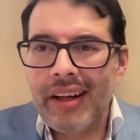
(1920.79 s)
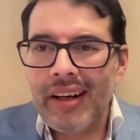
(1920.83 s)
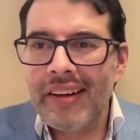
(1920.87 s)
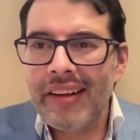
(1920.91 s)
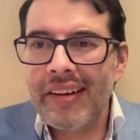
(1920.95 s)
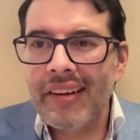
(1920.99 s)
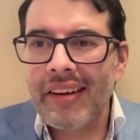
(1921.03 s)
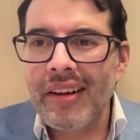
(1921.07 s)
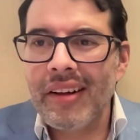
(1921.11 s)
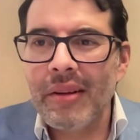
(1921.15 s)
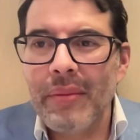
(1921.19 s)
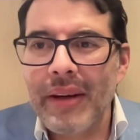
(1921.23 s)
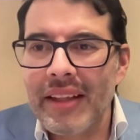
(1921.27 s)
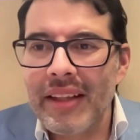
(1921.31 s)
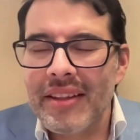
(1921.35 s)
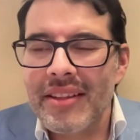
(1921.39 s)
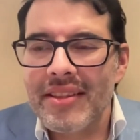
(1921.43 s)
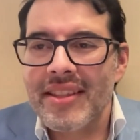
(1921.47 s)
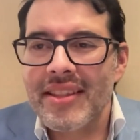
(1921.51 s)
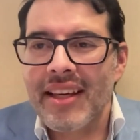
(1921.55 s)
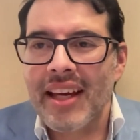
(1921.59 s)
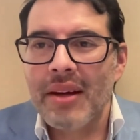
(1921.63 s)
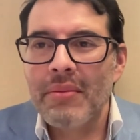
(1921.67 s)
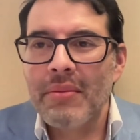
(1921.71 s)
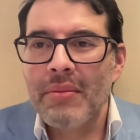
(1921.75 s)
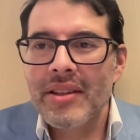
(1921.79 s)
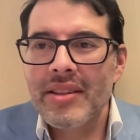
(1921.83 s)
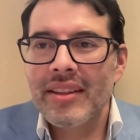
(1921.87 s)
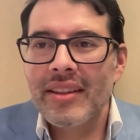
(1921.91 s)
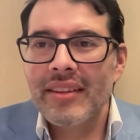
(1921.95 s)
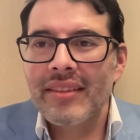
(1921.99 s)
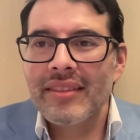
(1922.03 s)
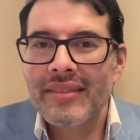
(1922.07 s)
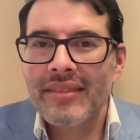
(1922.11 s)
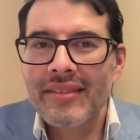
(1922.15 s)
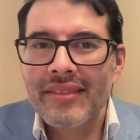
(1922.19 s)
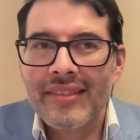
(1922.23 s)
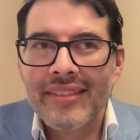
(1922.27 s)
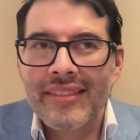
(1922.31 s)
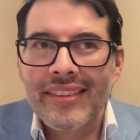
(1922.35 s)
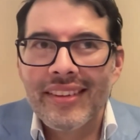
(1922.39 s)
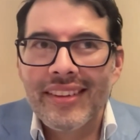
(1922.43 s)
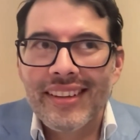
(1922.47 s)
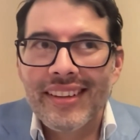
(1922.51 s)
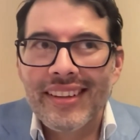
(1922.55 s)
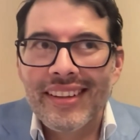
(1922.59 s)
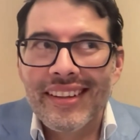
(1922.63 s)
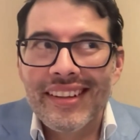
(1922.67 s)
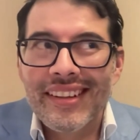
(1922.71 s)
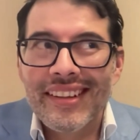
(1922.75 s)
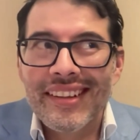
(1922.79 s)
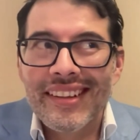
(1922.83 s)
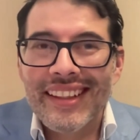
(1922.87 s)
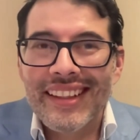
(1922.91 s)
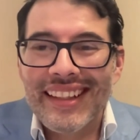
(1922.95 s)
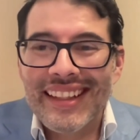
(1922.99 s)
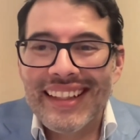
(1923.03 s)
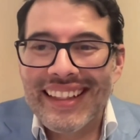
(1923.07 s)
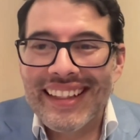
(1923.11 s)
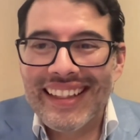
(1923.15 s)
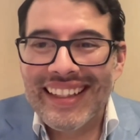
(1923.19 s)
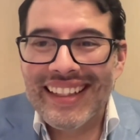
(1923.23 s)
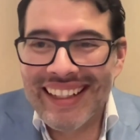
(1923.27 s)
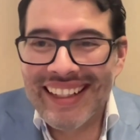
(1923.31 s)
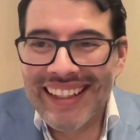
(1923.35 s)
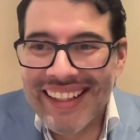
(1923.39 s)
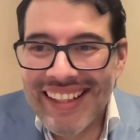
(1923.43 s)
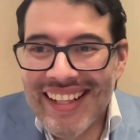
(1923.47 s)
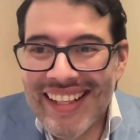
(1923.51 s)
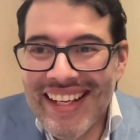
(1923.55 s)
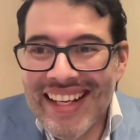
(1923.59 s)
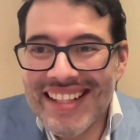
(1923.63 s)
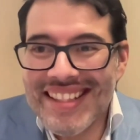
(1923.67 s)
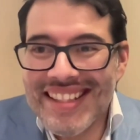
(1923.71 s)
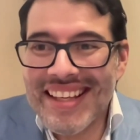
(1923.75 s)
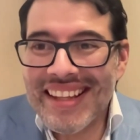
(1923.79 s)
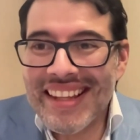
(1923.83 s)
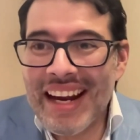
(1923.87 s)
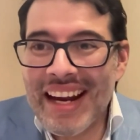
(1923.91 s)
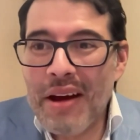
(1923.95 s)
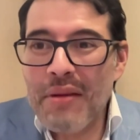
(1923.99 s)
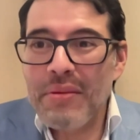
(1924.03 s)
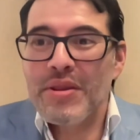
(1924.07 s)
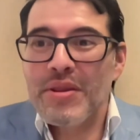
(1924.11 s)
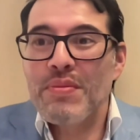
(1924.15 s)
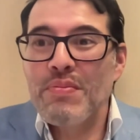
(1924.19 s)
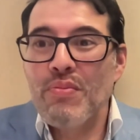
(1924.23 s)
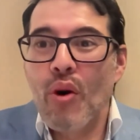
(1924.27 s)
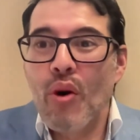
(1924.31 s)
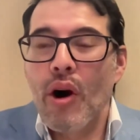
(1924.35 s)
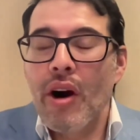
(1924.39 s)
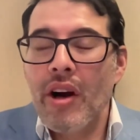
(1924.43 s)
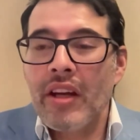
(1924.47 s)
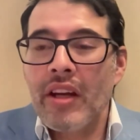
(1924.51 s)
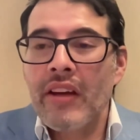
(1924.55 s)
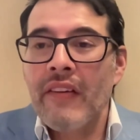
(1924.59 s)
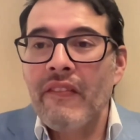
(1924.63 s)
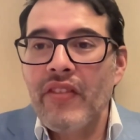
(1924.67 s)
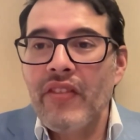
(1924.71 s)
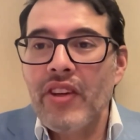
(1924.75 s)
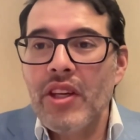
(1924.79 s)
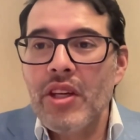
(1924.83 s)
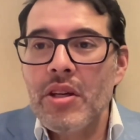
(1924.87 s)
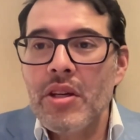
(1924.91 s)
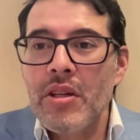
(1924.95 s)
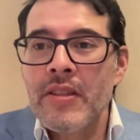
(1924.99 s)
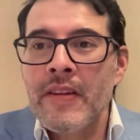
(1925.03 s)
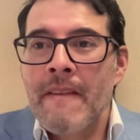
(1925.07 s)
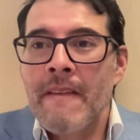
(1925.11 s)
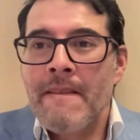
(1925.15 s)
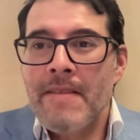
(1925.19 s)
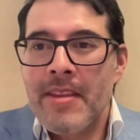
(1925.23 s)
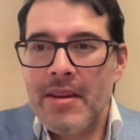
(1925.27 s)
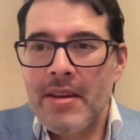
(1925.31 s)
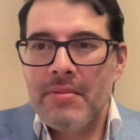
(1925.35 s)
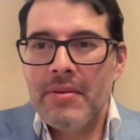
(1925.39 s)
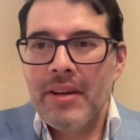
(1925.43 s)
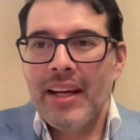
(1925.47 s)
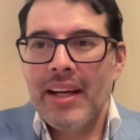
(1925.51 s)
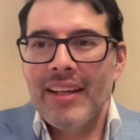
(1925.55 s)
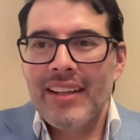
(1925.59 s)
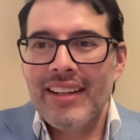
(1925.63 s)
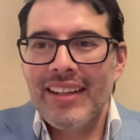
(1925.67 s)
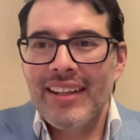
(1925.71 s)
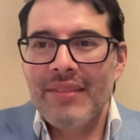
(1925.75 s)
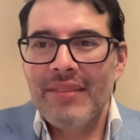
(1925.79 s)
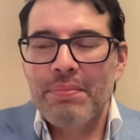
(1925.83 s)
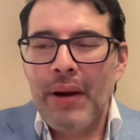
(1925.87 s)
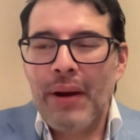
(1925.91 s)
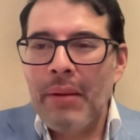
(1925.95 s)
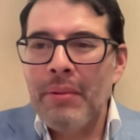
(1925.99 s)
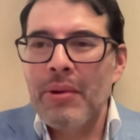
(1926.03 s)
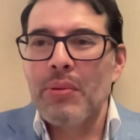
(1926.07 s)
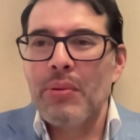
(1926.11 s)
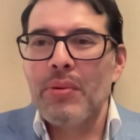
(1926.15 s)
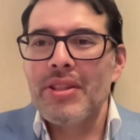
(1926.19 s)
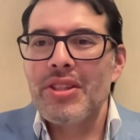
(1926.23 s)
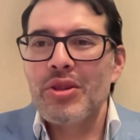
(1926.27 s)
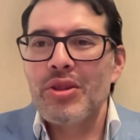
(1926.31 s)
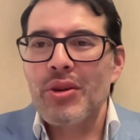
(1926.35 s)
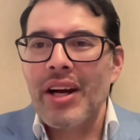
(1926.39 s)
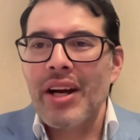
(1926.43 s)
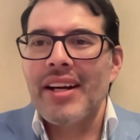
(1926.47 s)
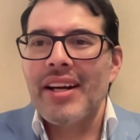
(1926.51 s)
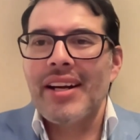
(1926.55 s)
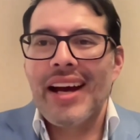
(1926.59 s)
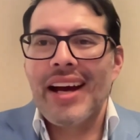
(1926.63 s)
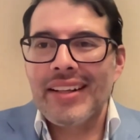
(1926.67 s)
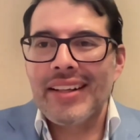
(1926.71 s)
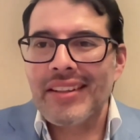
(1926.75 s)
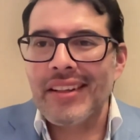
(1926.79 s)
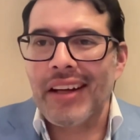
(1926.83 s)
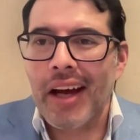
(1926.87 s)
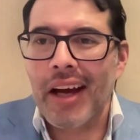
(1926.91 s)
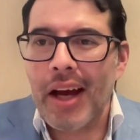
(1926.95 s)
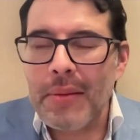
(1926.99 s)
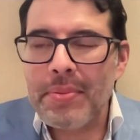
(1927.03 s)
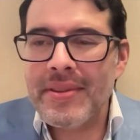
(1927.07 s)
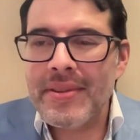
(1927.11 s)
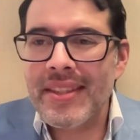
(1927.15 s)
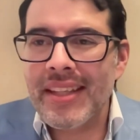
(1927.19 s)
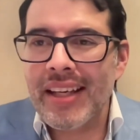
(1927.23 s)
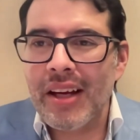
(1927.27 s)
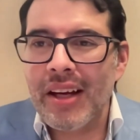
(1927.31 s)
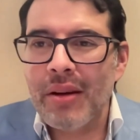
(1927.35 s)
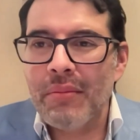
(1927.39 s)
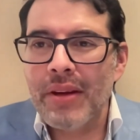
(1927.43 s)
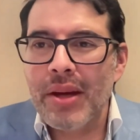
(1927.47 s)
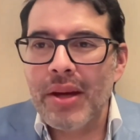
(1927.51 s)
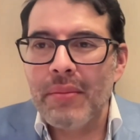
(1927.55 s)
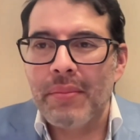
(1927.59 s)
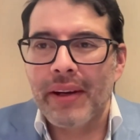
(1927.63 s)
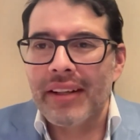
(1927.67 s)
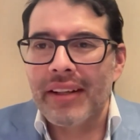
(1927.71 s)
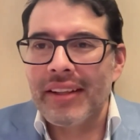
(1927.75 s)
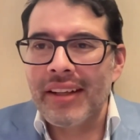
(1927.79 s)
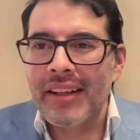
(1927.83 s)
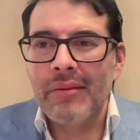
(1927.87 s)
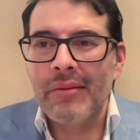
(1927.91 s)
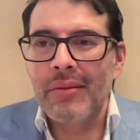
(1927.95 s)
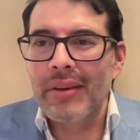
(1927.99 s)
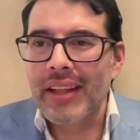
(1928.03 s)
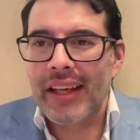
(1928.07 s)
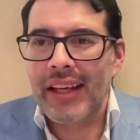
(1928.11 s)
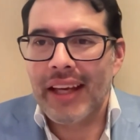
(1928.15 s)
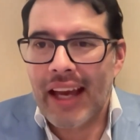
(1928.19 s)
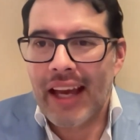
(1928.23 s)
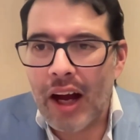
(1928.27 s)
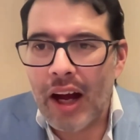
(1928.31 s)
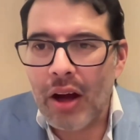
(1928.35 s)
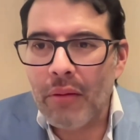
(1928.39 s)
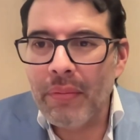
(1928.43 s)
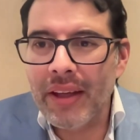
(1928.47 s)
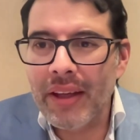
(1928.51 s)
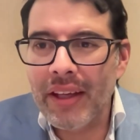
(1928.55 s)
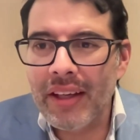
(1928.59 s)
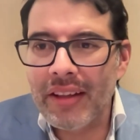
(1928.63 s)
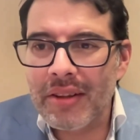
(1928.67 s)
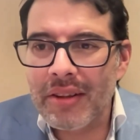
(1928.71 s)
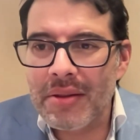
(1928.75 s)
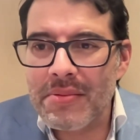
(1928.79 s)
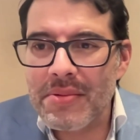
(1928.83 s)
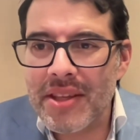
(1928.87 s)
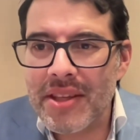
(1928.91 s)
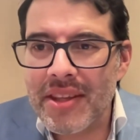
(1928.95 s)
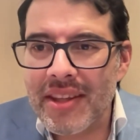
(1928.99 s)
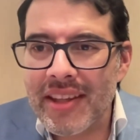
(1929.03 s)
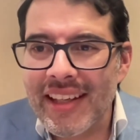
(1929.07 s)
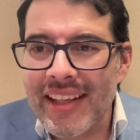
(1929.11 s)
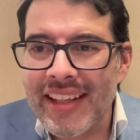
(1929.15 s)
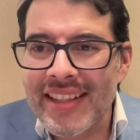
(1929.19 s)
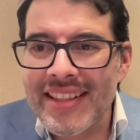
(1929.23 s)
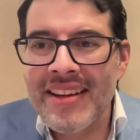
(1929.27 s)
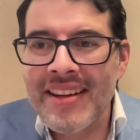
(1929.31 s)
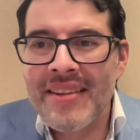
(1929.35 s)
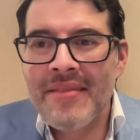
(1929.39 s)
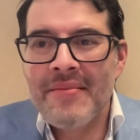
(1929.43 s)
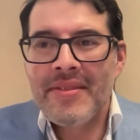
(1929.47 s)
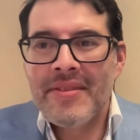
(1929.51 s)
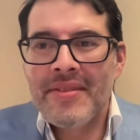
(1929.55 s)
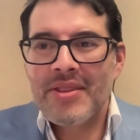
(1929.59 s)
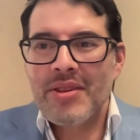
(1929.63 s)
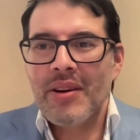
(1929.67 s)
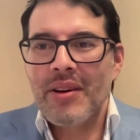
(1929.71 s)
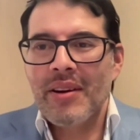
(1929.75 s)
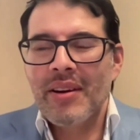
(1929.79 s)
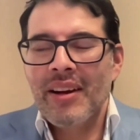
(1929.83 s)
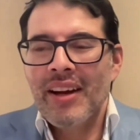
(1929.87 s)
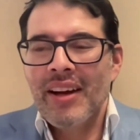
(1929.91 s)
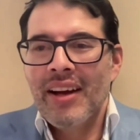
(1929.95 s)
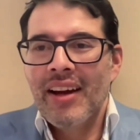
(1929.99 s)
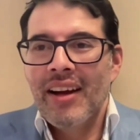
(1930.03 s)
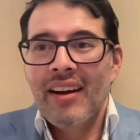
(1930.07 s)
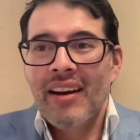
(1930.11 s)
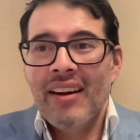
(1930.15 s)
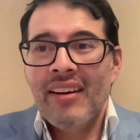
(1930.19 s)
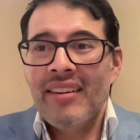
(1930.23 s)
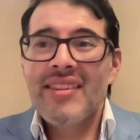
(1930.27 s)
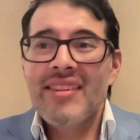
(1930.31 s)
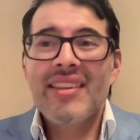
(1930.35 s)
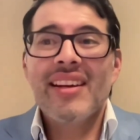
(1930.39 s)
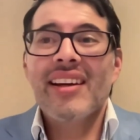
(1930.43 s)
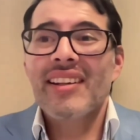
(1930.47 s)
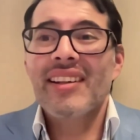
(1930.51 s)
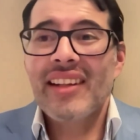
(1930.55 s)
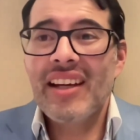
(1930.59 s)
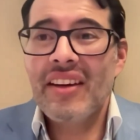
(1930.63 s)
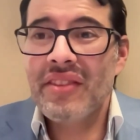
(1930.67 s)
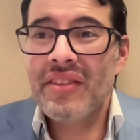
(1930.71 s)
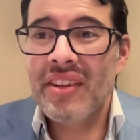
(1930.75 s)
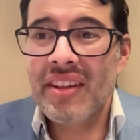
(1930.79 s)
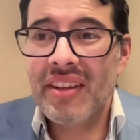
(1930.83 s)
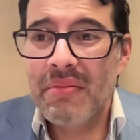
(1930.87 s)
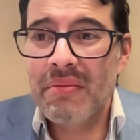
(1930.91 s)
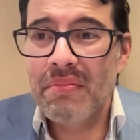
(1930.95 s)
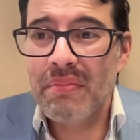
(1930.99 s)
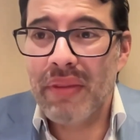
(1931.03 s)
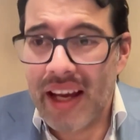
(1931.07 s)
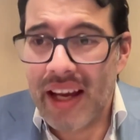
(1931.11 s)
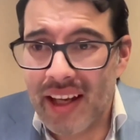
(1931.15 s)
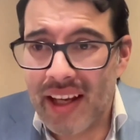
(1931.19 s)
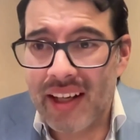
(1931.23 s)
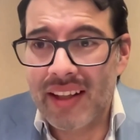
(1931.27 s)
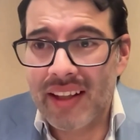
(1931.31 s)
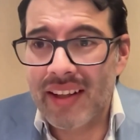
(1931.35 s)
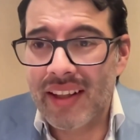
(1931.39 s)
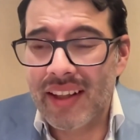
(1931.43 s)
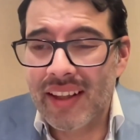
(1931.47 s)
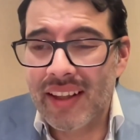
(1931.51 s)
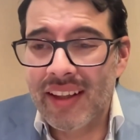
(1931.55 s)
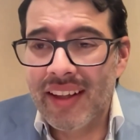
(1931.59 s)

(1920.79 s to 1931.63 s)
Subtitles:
They're all about the same. I was like, okay. So then I was more confused, and probably was trying not to upsell me, but it didn't really help me in terms of things. So honestly, I left and didn't buy anything.